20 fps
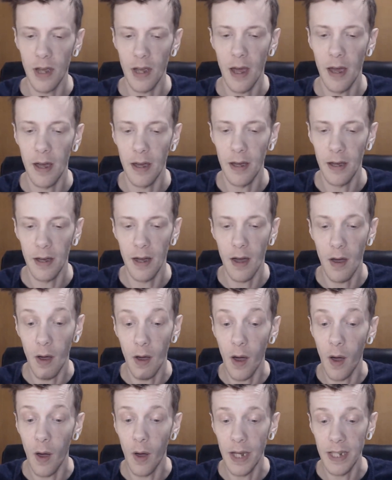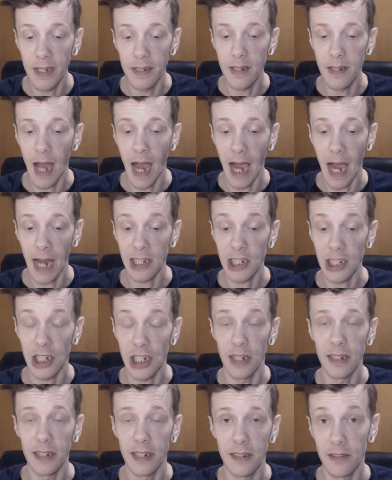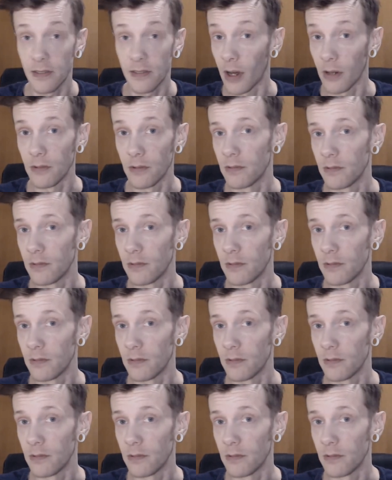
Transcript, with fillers: Uh, I, I, actually don't